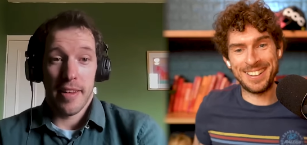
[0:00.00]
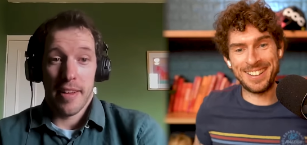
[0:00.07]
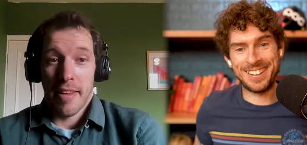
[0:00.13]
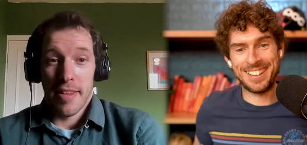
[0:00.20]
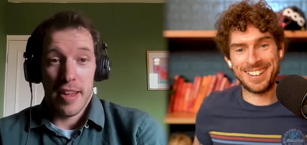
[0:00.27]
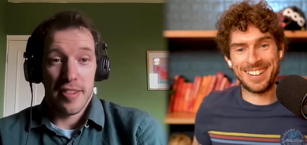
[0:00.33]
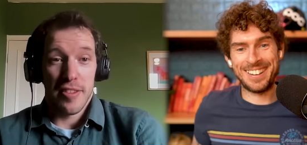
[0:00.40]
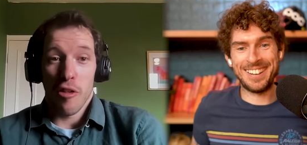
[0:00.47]

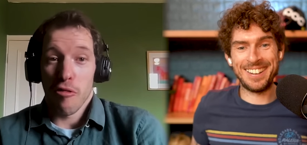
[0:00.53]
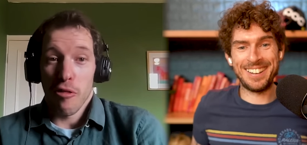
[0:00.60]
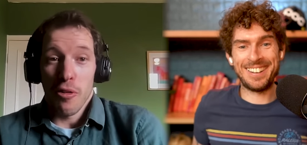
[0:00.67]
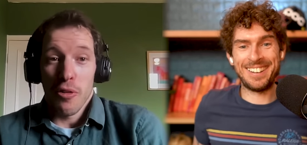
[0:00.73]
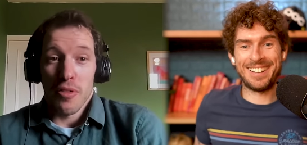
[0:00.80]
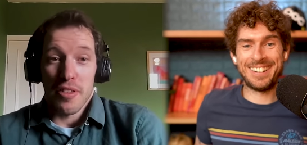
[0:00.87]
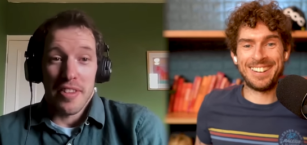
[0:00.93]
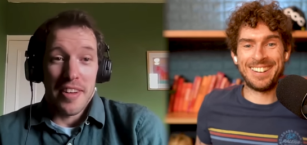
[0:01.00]
Speaker 1: there's no
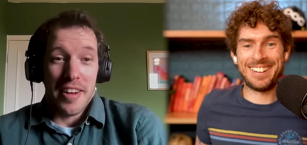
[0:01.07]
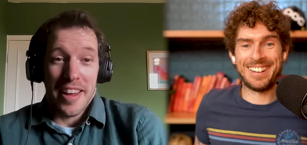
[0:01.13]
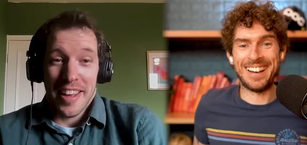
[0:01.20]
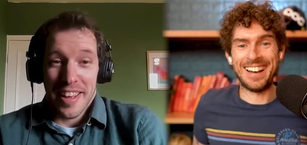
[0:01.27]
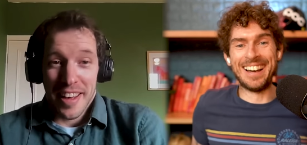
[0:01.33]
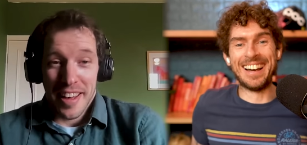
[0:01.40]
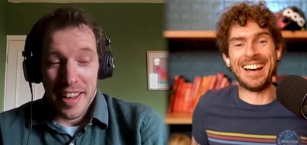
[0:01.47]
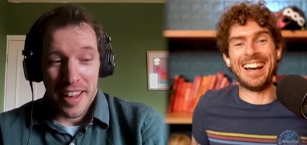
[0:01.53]
rules. Like
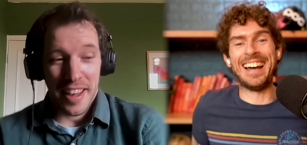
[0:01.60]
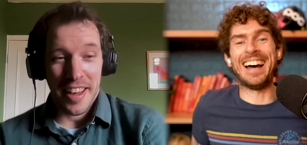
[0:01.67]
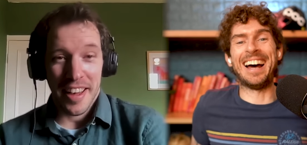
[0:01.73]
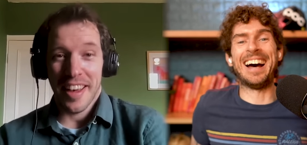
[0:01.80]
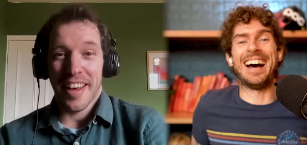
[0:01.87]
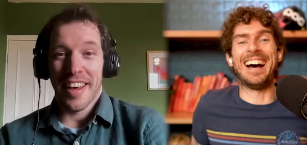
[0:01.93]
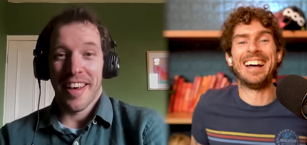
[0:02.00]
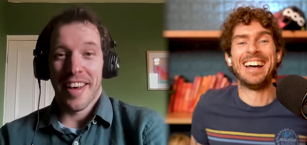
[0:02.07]

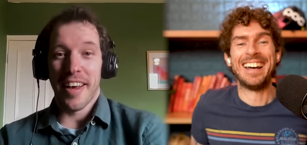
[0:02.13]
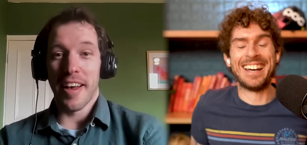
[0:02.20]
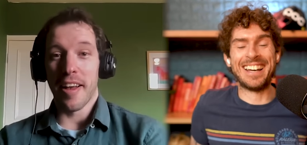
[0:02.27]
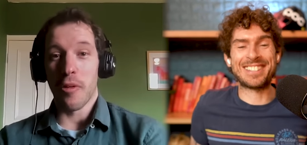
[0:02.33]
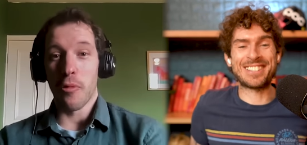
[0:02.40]
uh,